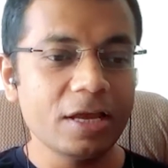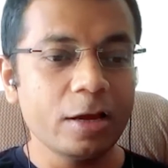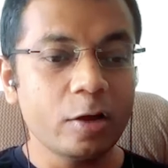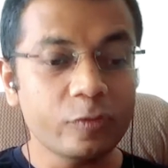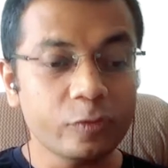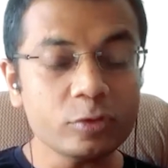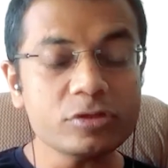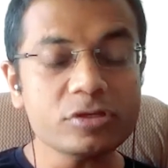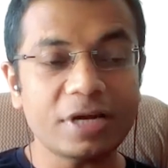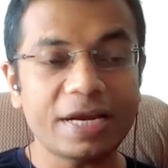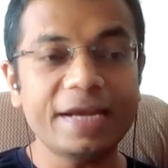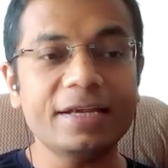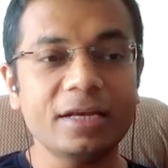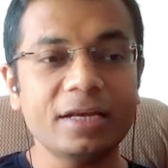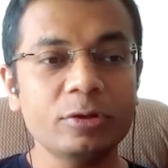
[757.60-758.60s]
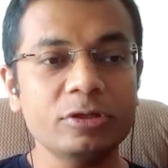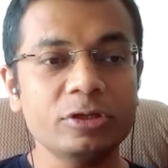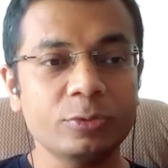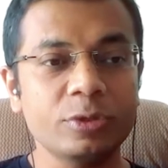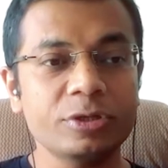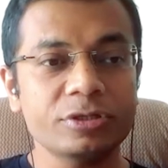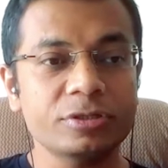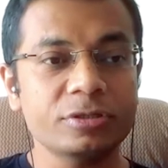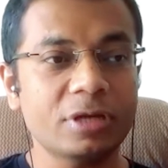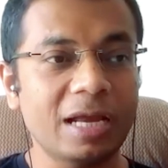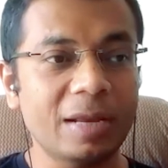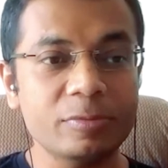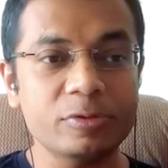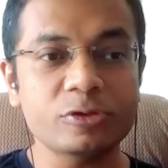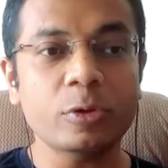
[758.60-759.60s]
Of course, right now the situation,
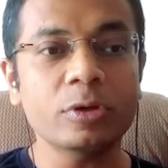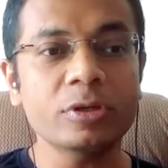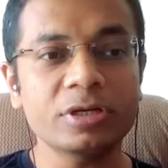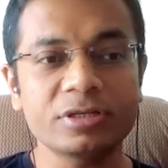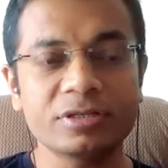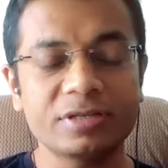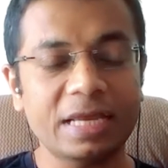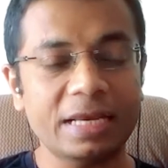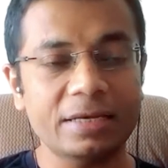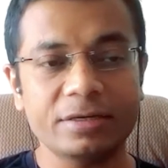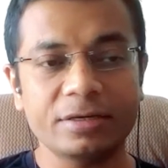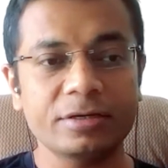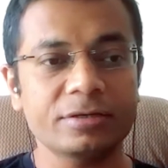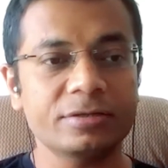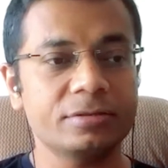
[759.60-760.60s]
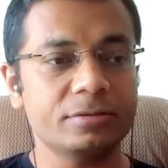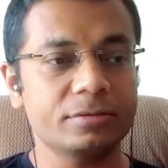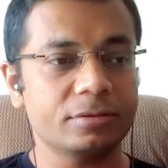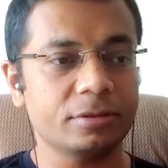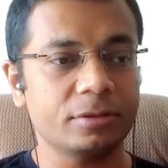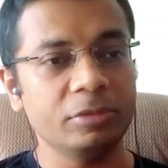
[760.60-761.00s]
I'm sure that centers,